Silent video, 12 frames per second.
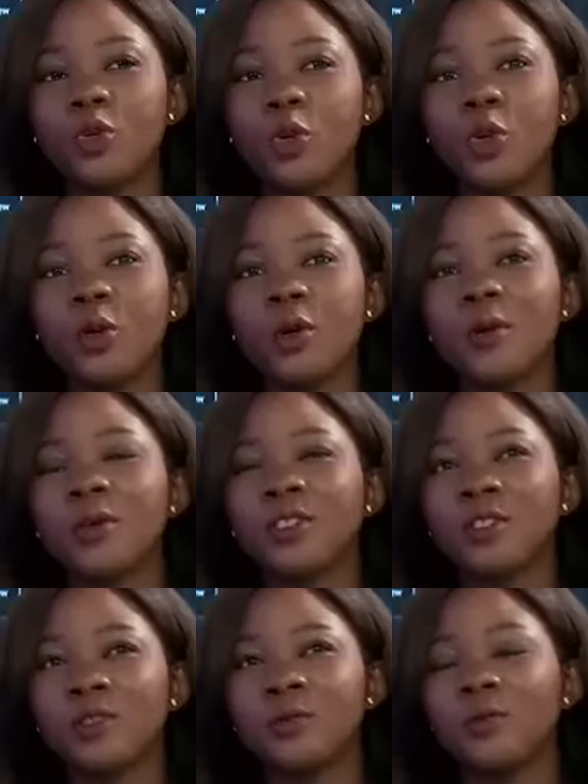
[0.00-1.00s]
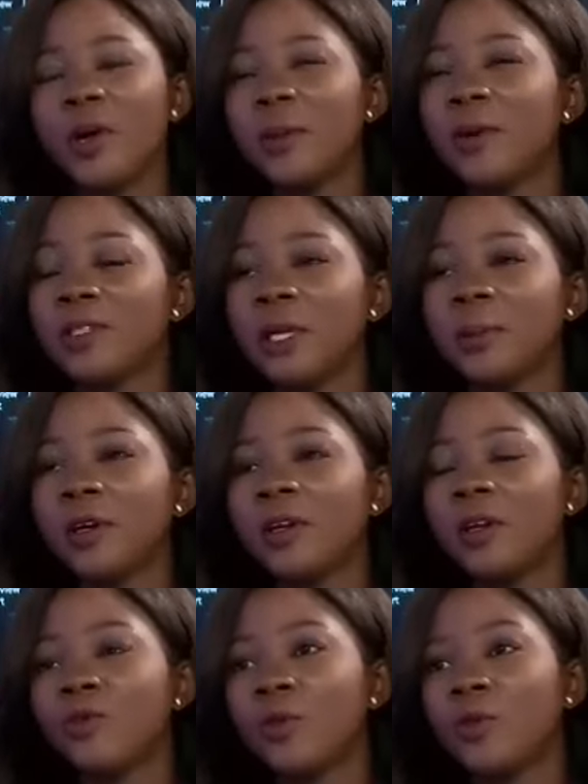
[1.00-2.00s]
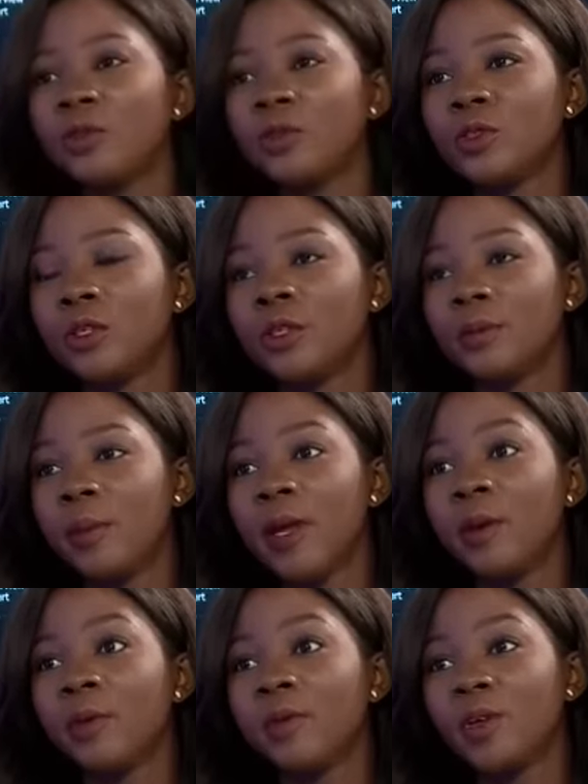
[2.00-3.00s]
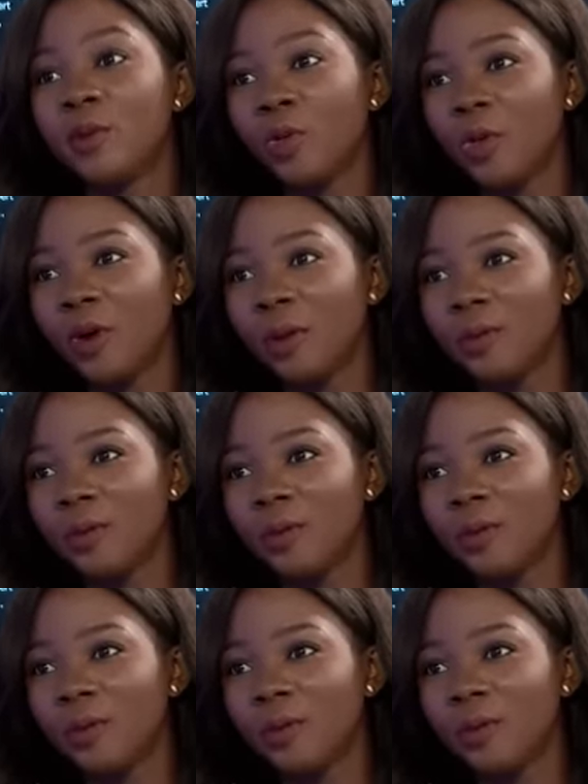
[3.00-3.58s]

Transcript: So it was right about the time I got enrolled in my MBA program.